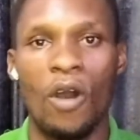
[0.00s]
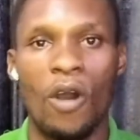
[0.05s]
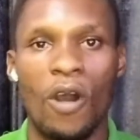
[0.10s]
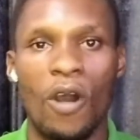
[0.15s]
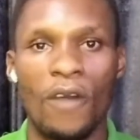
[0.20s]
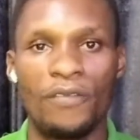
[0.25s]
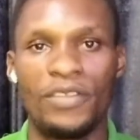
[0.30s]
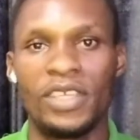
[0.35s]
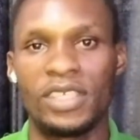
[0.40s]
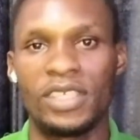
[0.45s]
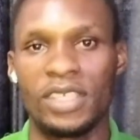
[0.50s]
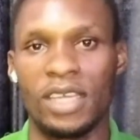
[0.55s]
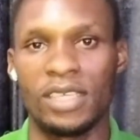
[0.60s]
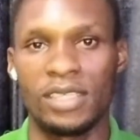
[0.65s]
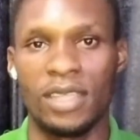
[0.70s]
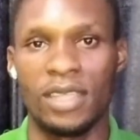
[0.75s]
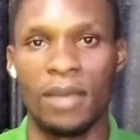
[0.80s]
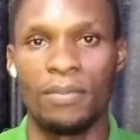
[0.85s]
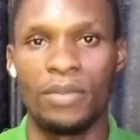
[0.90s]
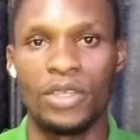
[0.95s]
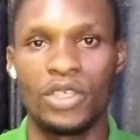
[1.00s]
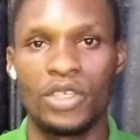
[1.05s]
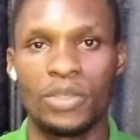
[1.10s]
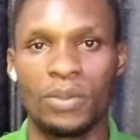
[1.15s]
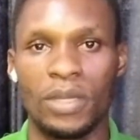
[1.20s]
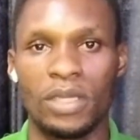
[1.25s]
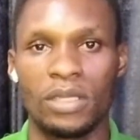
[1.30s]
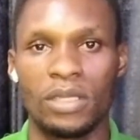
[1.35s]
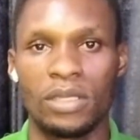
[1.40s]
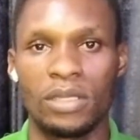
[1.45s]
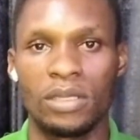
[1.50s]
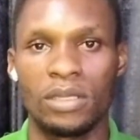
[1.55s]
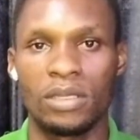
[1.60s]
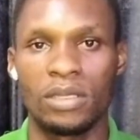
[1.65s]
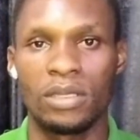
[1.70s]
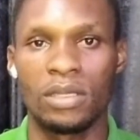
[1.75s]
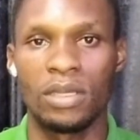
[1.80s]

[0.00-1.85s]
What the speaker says: of this establishment.